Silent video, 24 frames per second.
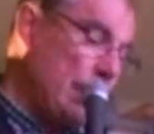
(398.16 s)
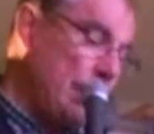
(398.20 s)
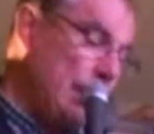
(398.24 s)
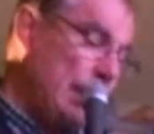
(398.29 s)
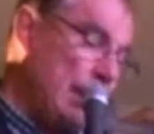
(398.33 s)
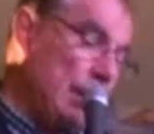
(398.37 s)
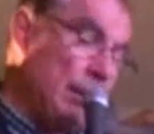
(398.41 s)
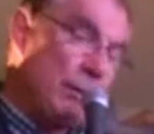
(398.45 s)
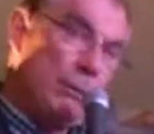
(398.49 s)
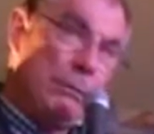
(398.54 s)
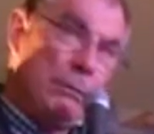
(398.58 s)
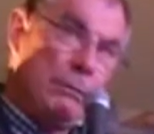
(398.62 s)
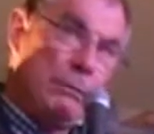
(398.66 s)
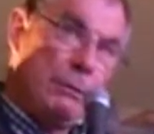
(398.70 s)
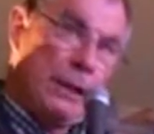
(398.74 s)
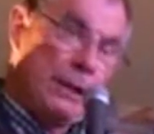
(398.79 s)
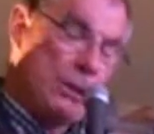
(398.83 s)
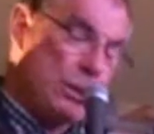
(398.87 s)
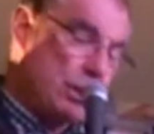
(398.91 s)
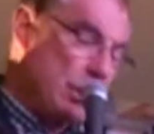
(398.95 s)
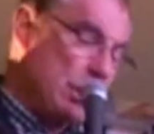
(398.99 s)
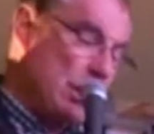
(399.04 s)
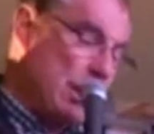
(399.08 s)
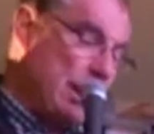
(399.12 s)
Now,
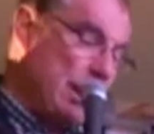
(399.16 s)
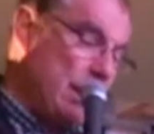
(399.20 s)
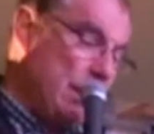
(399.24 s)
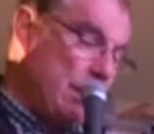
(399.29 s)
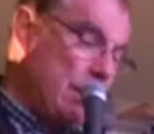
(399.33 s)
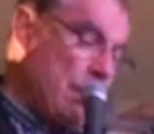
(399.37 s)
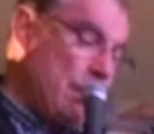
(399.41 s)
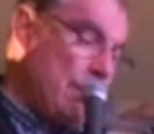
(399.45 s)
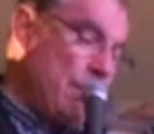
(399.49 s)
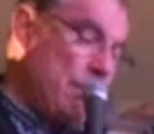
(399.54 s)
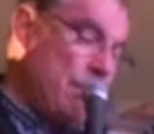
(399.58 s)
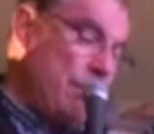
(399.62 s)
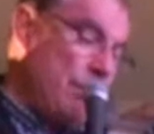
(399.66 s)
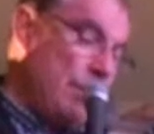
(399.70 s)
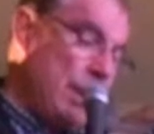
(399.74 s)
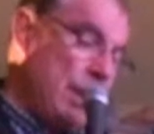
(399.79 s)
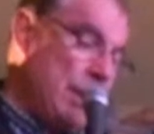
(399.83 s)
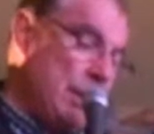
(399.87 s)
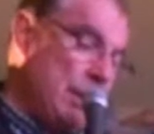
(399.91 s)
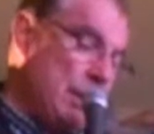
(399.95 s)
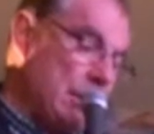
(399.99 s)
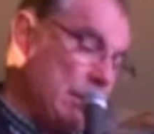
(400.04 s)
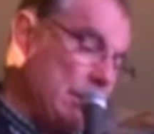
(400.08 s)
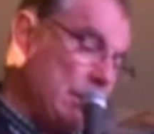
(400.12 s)
next slide.
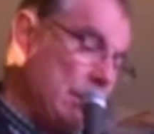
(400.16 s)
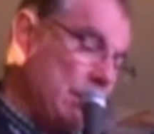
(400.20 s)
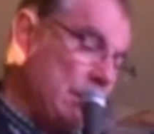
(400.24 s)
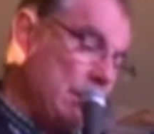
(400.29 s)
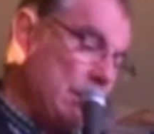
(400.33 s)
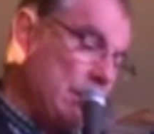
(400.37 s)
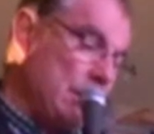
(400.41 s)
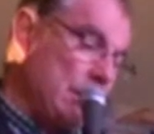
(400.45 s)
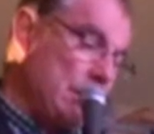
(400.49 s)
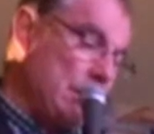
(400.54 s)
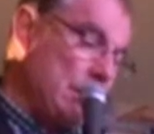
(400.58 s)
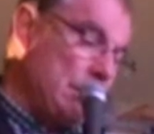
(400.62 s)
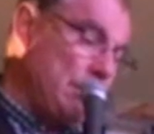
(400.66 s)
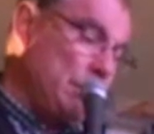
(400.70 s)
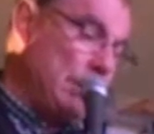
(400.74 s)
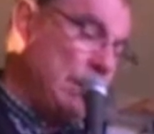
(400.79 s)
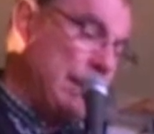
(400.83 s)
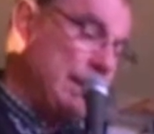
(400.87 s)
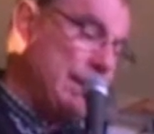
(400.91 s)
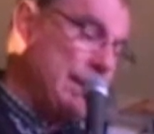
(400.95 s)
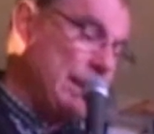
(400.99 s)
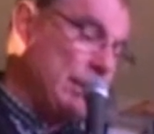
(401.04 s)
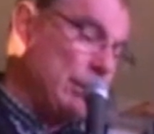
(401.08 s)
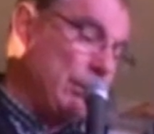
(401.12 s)
The
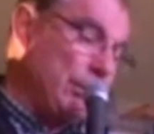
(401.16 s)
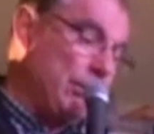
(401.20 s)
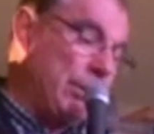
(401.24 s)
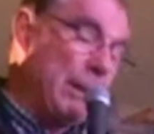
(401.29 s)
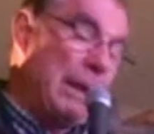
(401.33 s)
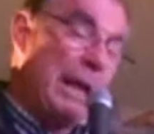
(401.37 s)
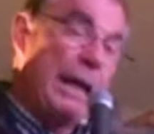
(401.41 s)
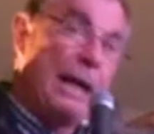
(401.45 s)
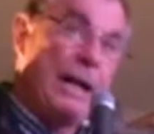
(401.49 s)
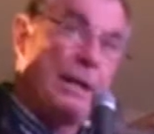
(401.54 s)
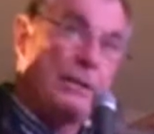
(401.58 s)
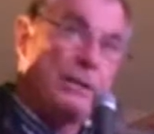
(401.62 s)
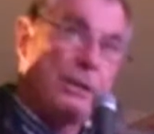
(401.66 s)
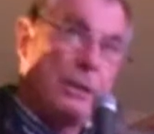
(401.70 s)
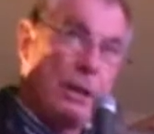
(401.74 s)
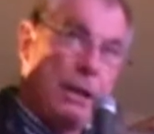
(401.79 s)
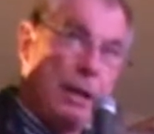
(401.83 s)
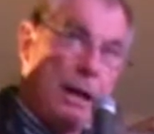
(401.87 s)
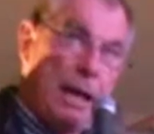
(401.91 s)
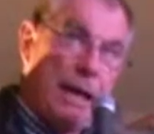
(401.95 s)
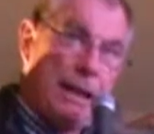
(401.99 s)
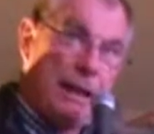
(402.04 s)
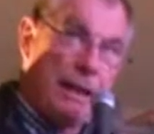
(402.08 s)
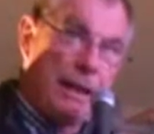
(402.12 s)
political players, and
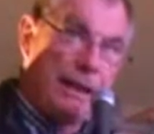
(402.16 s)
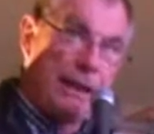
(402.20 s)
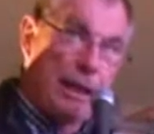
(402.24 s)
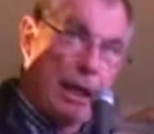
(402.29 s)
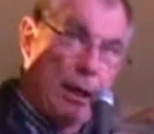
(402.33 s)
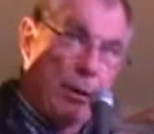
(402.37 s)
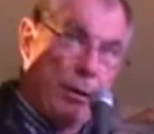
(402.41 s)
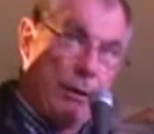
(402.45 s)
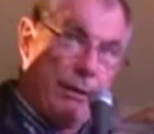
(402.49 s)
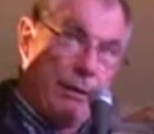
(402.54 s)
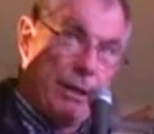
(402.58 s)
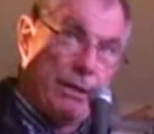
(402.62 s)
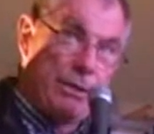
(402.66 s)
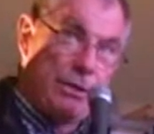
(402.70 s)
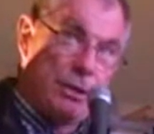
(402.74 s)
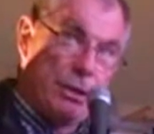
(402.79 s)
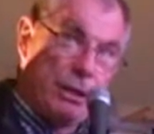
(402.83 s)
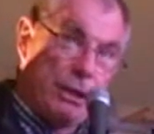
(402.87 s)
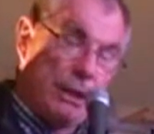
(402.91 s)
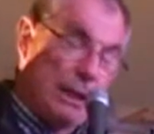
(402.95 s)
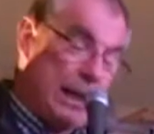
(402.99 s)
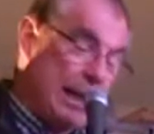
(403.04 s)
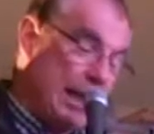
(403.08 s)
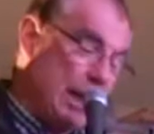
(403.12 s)
I had a go at this, and
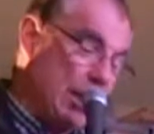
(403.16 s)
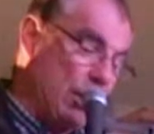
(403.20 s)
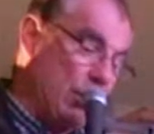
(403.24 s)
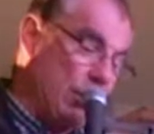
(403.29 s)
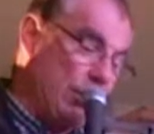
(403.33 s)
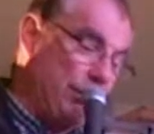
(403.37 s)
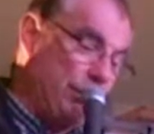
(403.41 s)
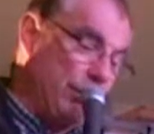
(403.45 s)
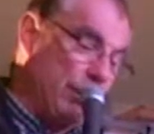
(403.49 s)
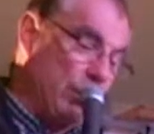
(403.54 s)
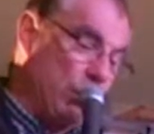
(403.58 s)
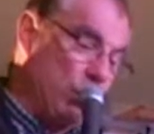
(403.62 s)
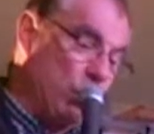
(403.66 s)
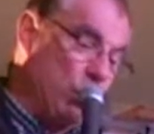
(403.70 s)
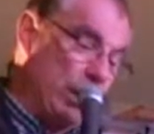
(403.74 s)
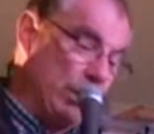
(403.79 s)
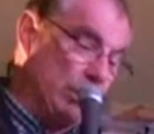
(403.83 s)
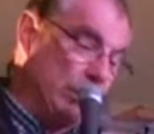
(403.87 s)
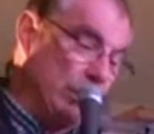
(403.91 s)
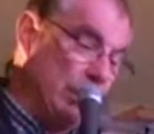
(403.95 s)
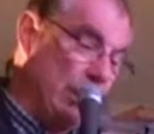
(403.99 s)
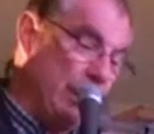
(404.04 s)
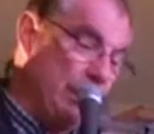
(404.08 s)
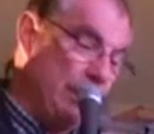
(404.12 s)
you can argue if you
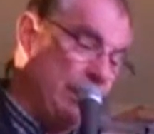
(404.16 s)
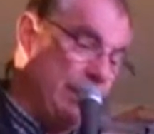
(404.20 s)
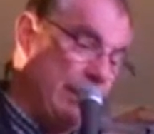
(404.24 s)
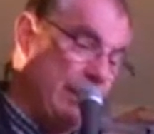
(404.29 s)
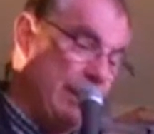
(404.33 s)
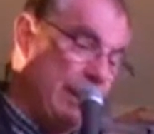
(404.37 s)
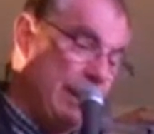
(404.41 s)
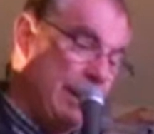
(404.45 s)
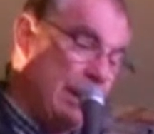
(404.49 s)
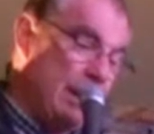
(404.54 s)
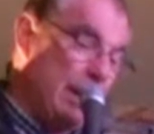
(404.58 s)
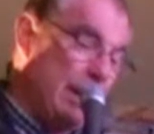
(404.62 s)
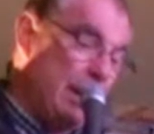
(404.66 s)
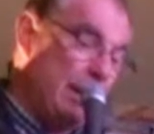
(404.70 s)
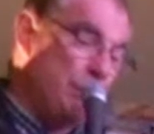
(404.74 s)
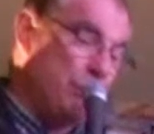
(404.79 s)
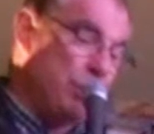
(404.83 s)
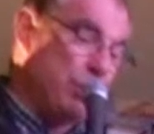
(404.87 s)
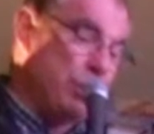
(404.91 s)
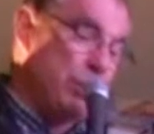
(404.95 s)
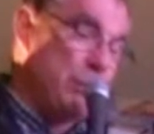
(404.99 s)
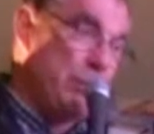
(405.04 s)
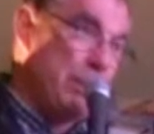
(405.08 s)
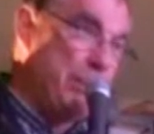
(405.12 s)
will, I've
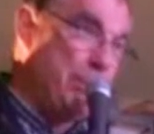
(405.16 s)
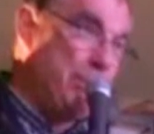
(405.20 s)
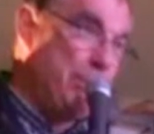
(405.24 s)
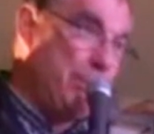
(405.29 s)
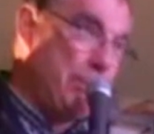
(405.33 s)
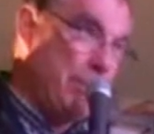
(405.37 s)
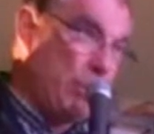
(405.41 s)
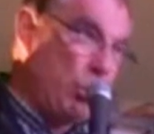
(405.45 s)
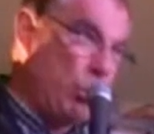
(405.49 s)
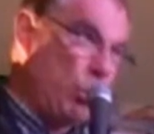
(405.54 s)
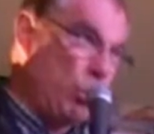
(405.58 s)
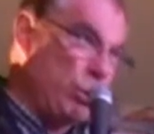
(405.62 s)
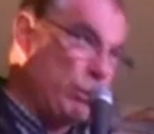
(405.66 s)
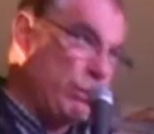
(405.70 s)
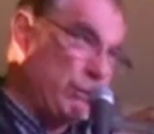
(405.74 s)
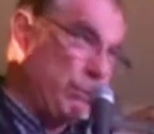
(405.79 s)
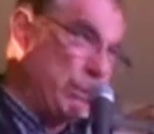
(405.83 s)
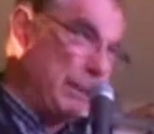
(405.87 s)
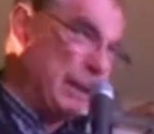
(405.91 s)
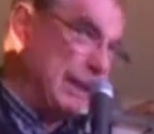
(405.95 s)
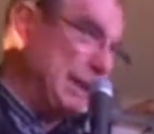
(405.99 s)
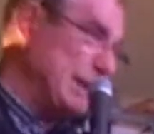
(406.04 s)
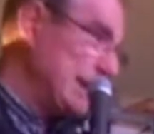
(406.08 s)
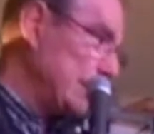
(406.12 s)
put them in order
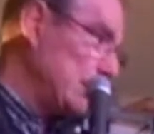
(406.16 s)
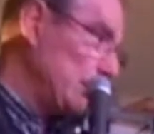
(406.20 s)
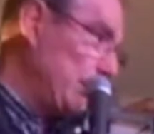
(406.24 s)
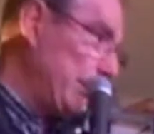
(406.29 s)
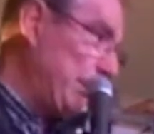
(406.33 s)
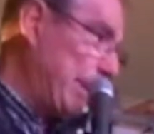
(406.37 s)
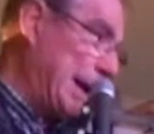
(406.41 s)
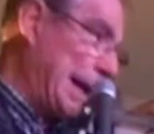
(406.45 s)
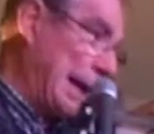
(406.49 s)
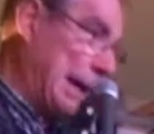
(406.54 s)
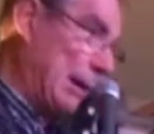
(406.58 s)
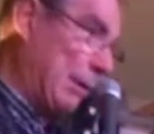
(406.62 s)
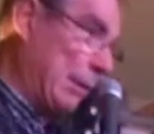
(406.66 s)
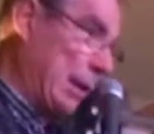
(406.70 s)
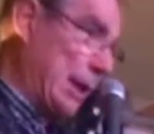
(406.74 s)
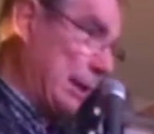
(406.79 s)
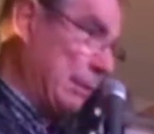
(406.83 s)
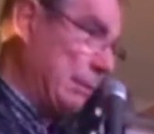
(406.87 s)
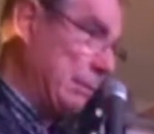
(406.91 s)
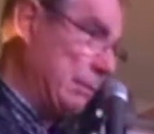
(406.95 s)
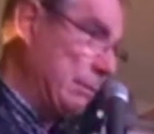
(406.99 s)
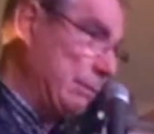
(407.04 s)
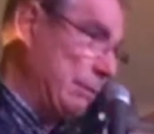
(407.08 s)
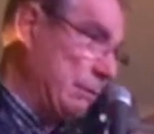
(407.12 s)
of political power.
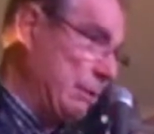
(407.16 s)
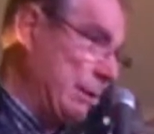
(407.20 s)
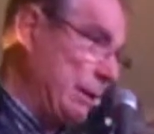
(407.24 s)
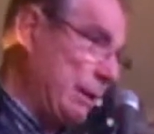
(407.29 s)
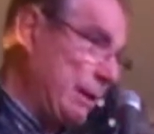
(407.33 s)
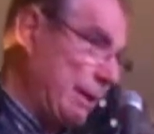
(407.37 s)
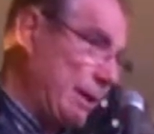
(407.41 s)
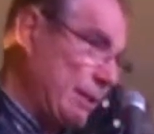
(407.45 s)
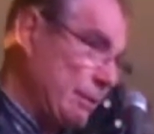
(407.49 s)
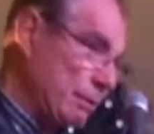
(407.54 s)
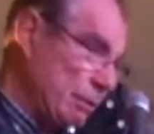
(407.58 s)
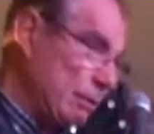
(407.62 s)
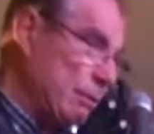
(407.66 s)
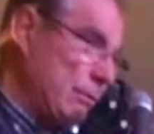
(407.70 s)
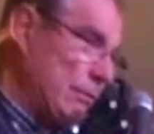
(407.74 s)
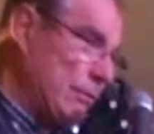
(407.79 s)
And